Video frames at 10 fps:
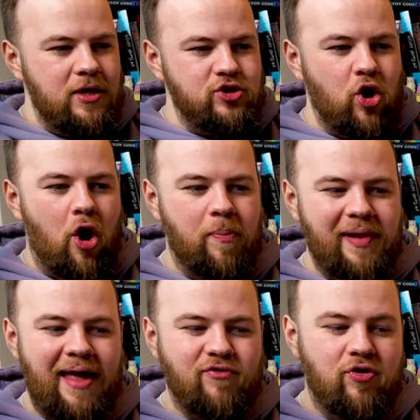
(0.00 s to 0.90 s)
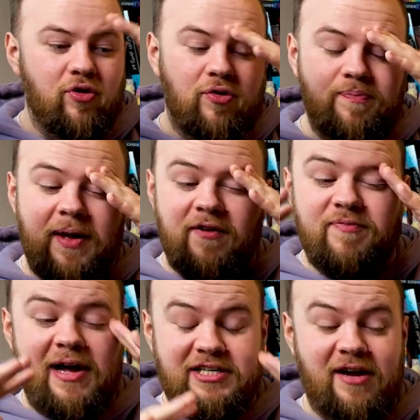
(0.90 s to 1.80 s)
top level bit of
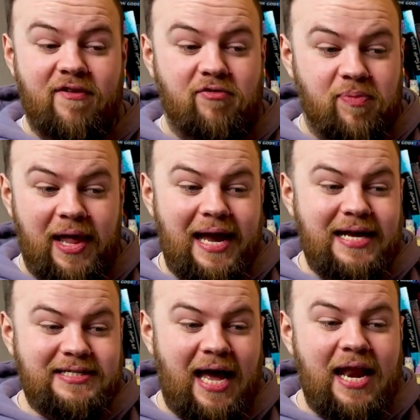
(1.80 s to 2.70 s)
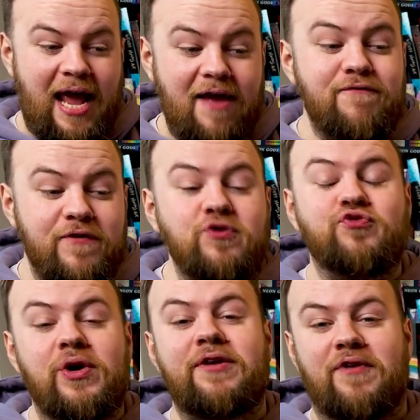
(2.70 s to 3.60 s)
Magic I've ever played, and it feels
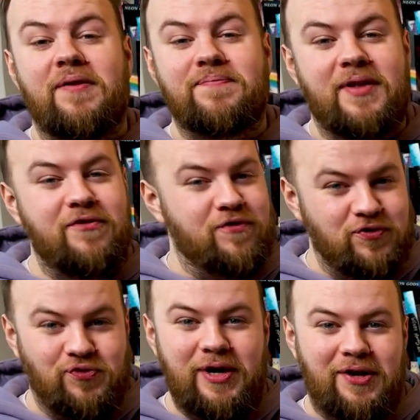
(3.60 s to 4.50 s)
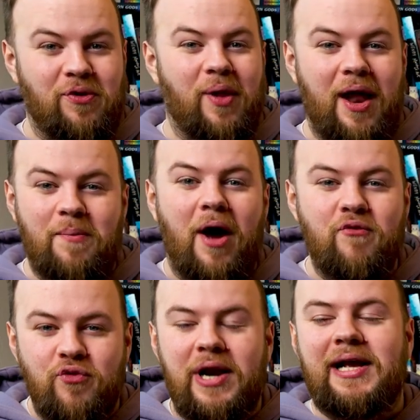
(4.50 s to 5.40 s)
really fun. It feels really cool. And
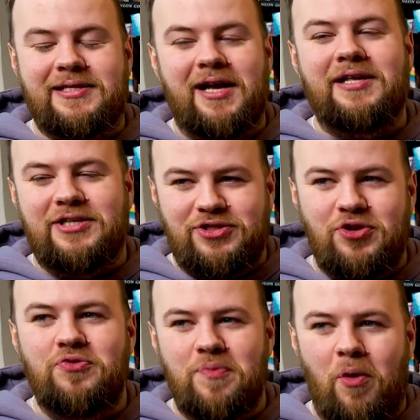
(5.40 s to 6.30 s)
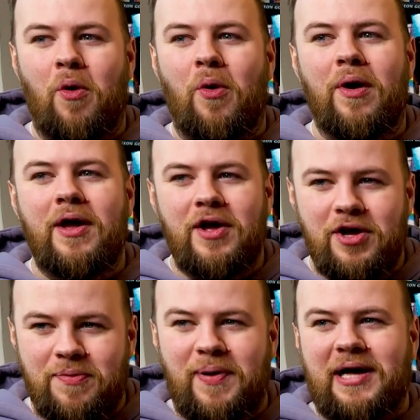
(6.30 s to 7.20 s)
I'm really excited to do more
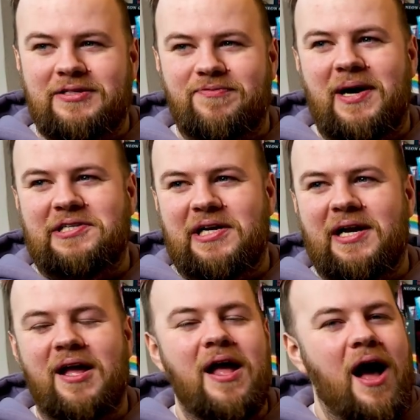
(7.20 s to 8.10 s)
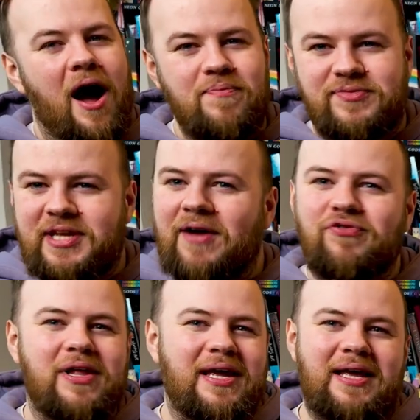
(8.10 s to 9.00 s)
competitive Magic. I'm
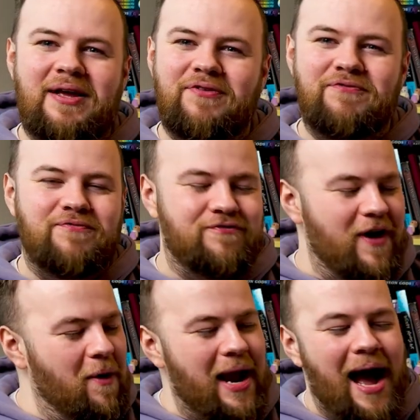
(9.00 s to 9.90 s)
definitely very